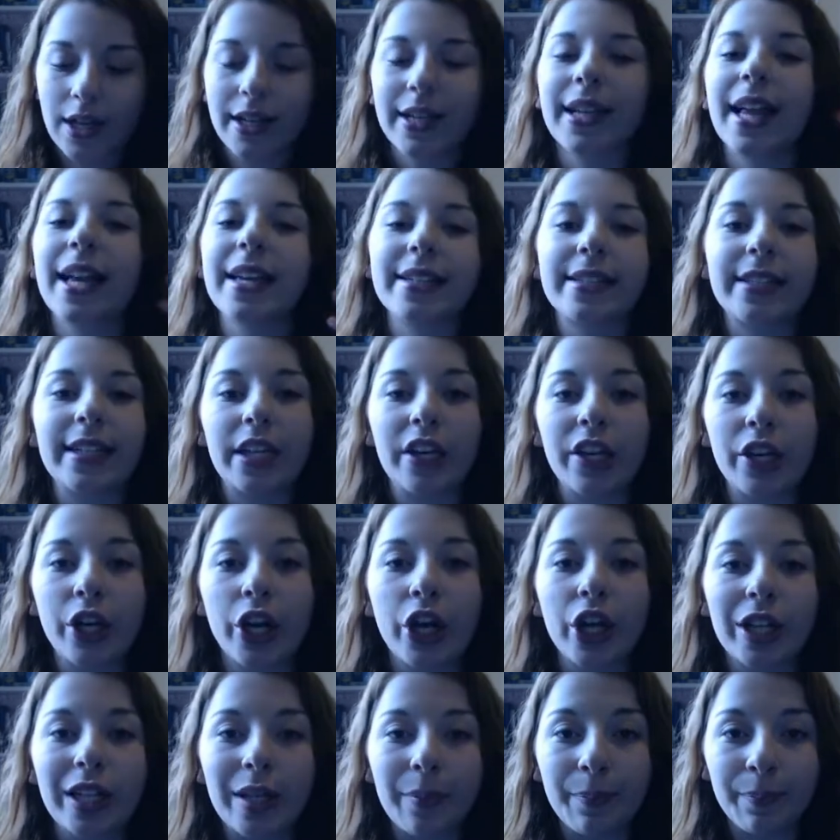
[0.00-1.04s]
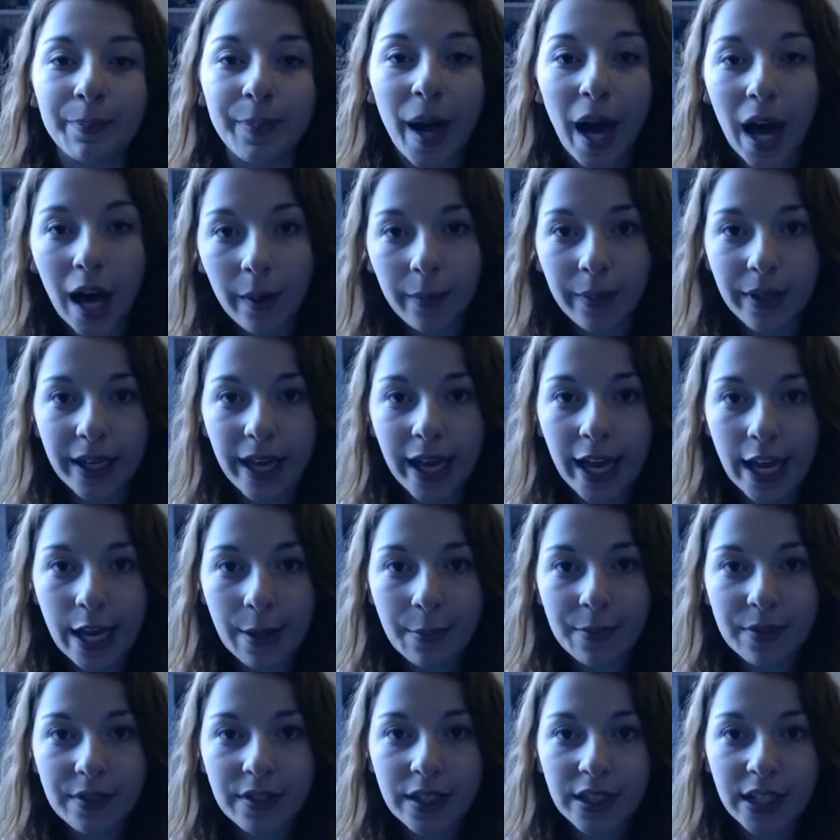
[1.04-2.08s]
classic girly Barbie
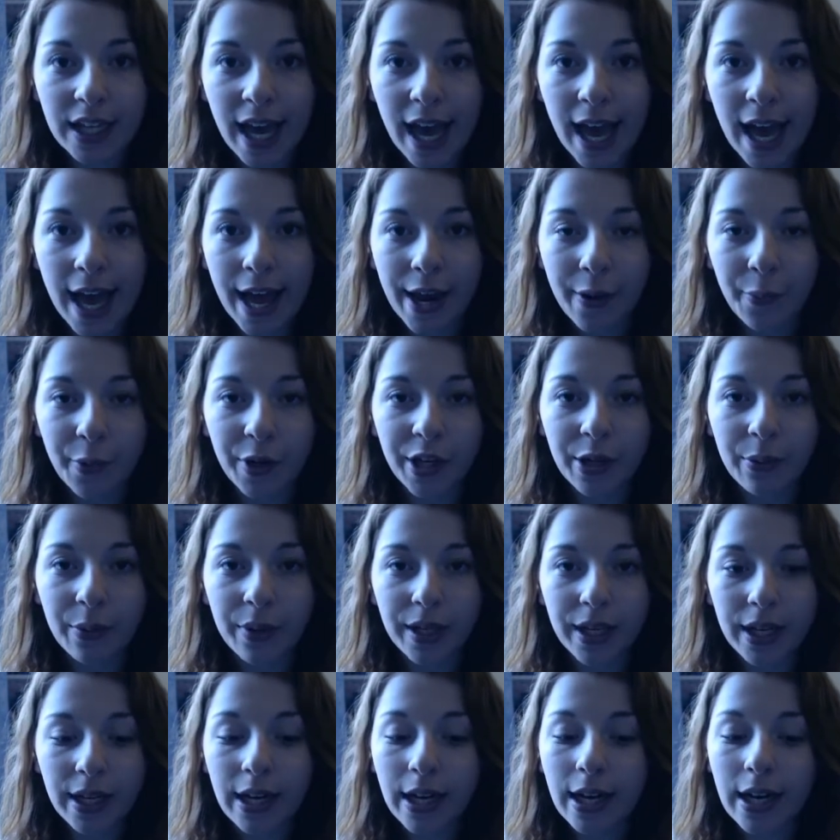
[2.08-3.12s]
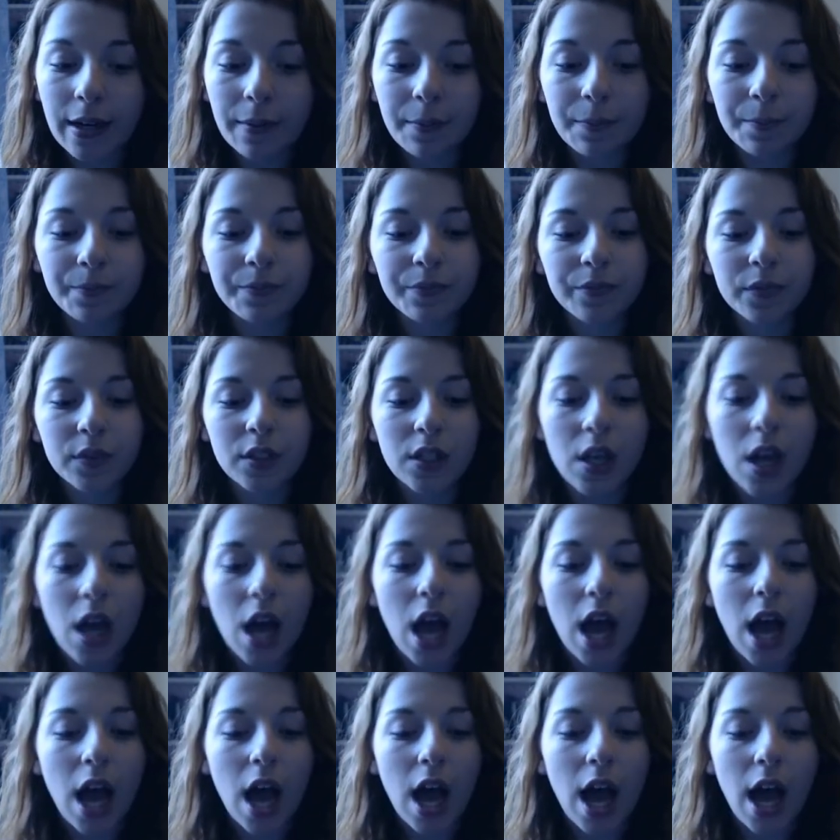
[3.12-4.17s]
games that you had when you were younger.
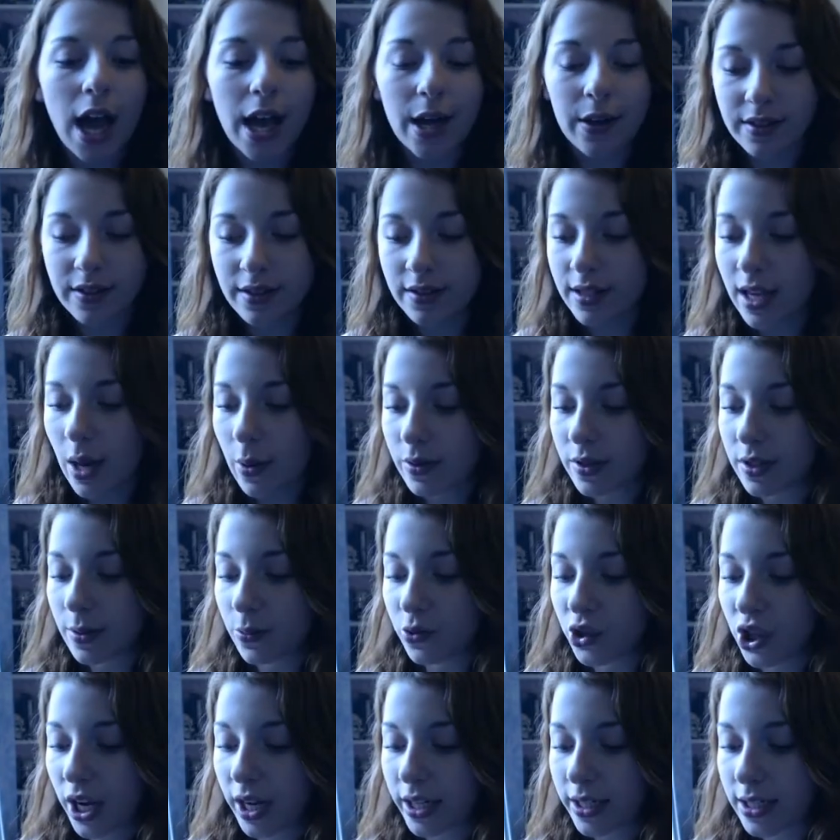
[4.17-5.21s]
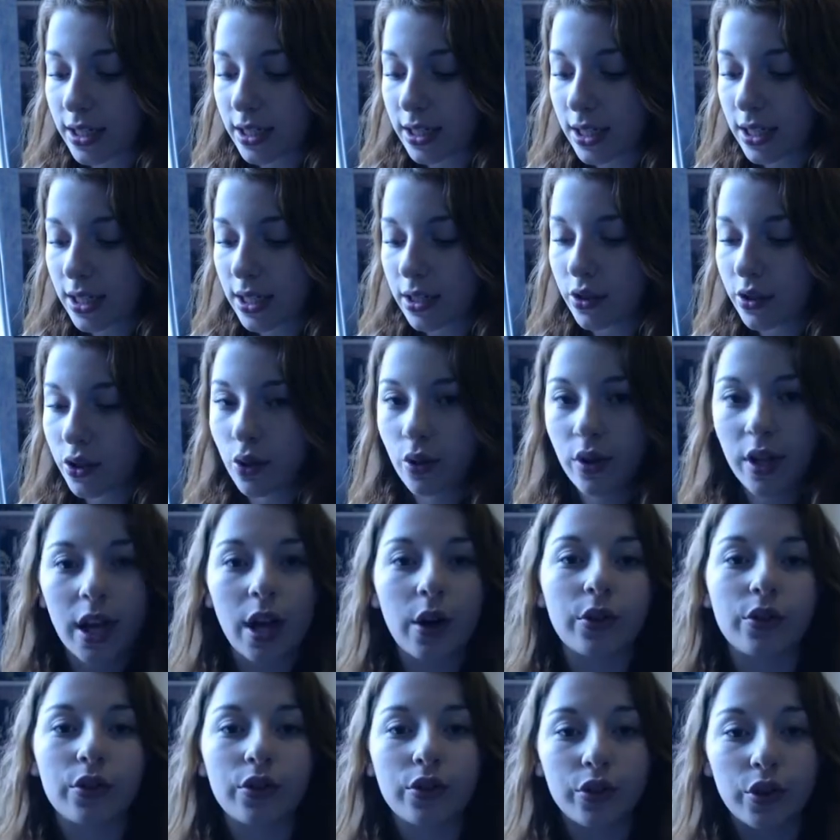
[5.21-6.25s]
Since I was subjected into the
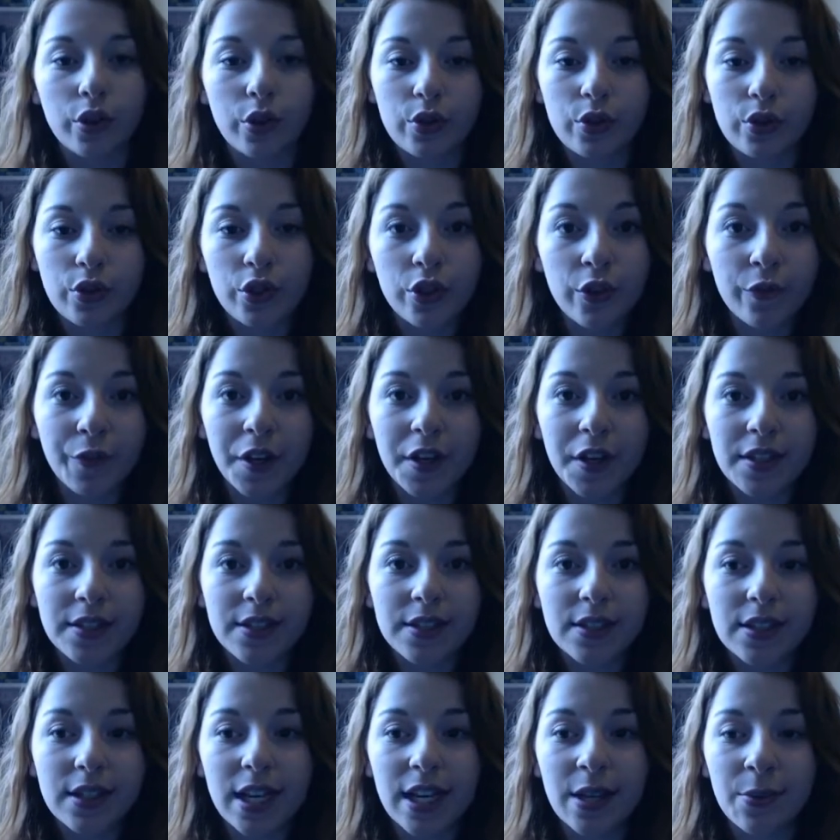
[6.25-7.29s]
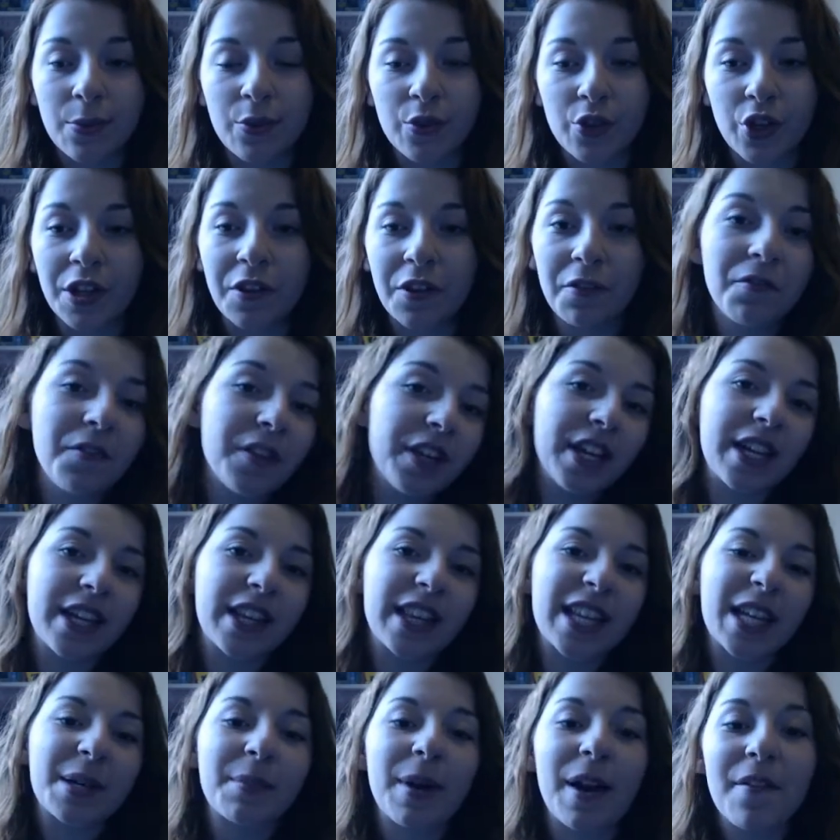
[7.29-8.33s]
Elder Scrolls universe, it was only
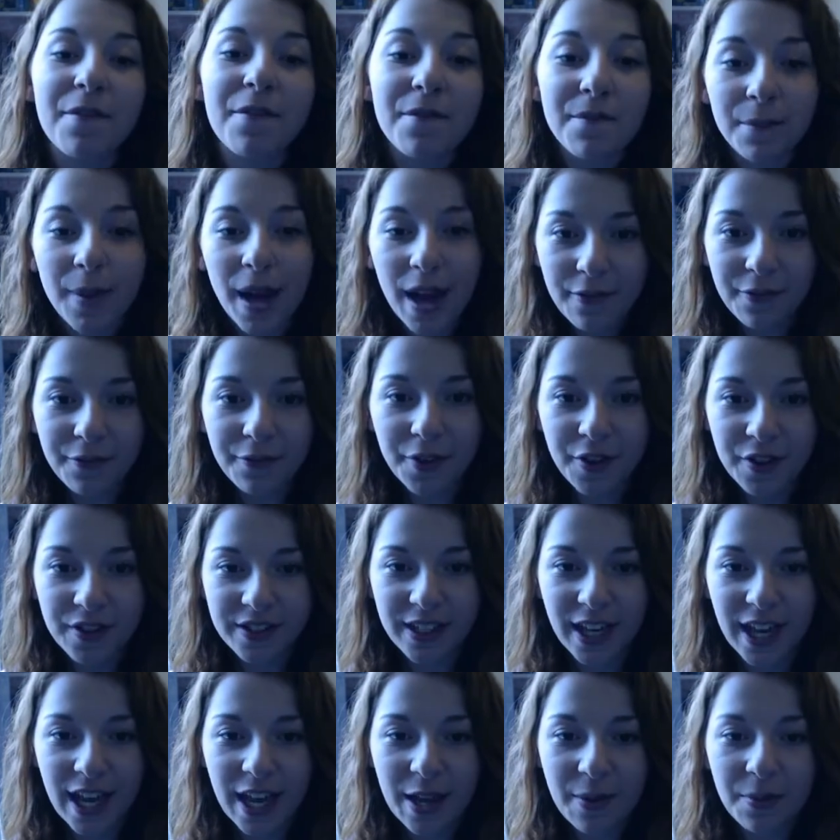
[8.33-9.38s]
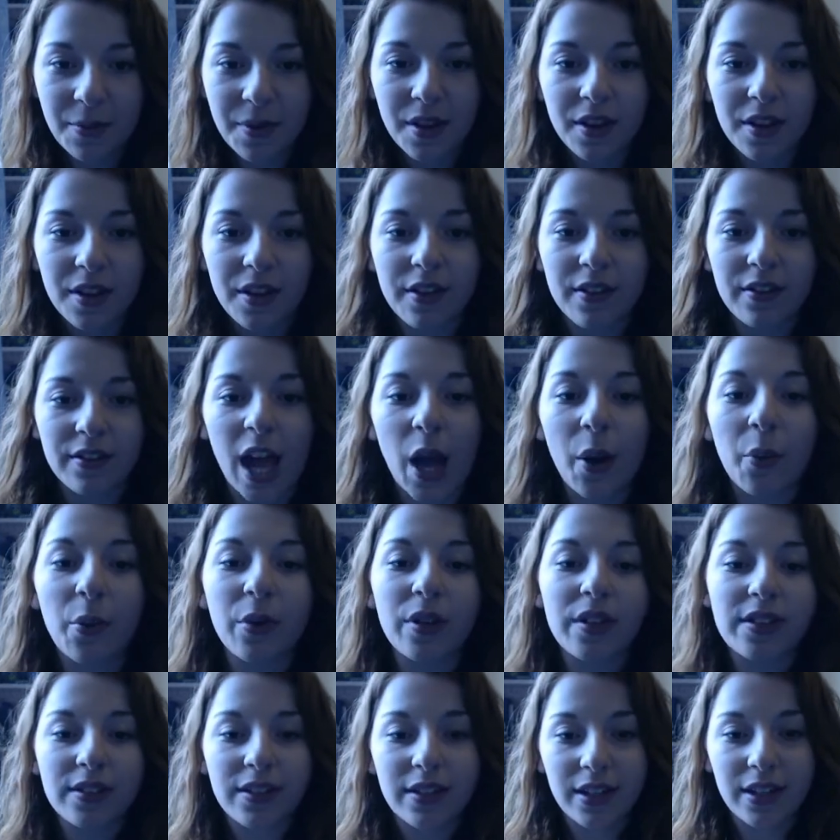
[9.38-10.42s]
fitting that my first game that
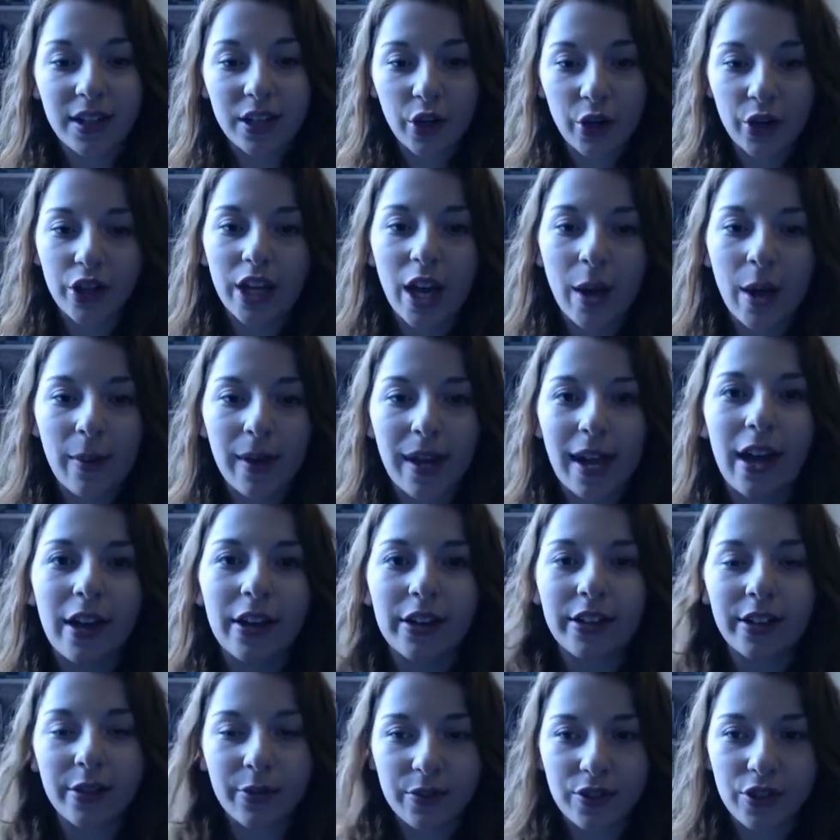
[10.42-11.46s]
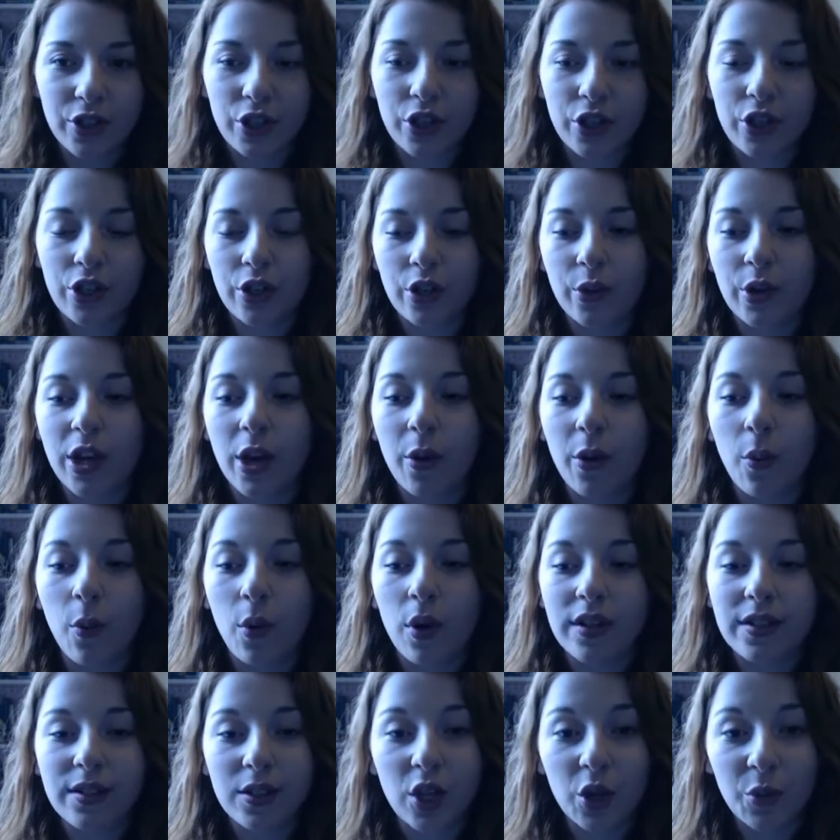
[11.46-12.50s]
was, you know, coming out and that was new
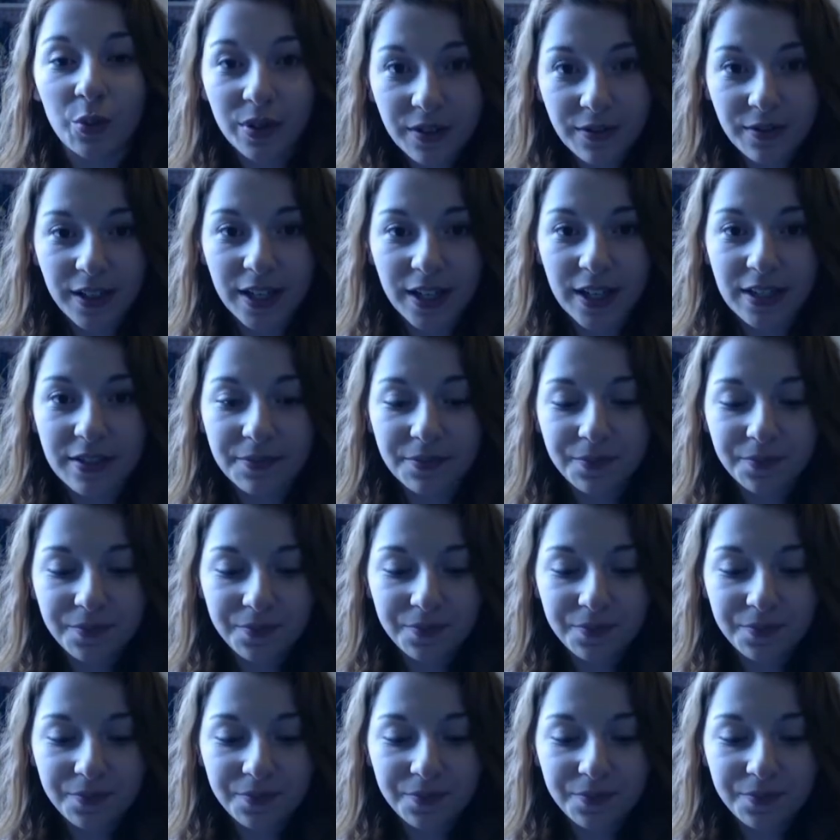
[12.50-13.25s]
was Oblivion.